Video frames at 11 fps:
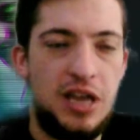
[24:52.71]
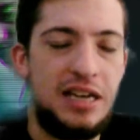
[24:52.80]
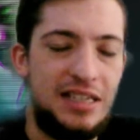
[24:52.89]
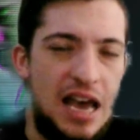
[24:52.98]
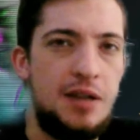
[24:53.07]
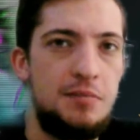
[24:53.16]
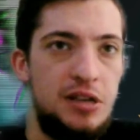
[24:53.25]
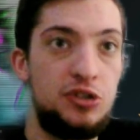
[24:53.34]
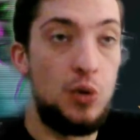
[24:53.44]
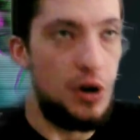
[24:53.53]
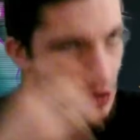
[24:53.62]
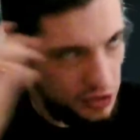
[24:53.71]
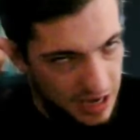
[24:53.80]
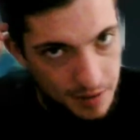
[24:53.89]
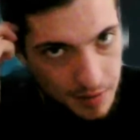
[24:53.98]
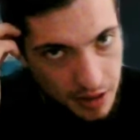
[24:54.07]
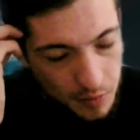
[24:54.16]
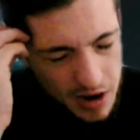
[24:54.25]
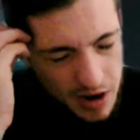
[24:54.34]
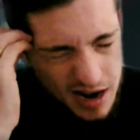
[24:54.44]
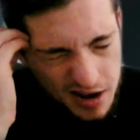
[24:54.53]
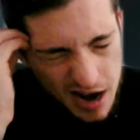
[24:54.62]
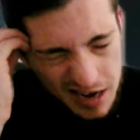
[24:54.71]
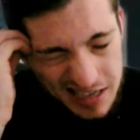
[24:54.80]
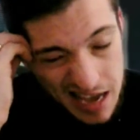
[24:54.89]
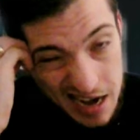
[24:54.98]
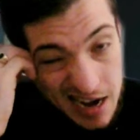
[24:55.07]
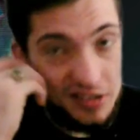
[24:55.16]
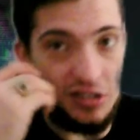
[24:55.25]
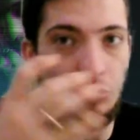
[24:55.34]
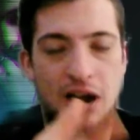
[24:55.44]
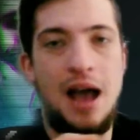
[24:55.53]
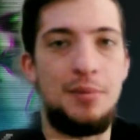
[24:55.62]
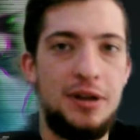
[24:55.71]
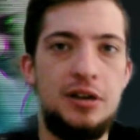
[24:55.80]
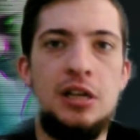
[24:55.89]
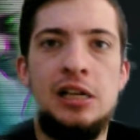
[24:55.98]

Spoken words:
And get it means you understand it, by the way, not get it as in grab it.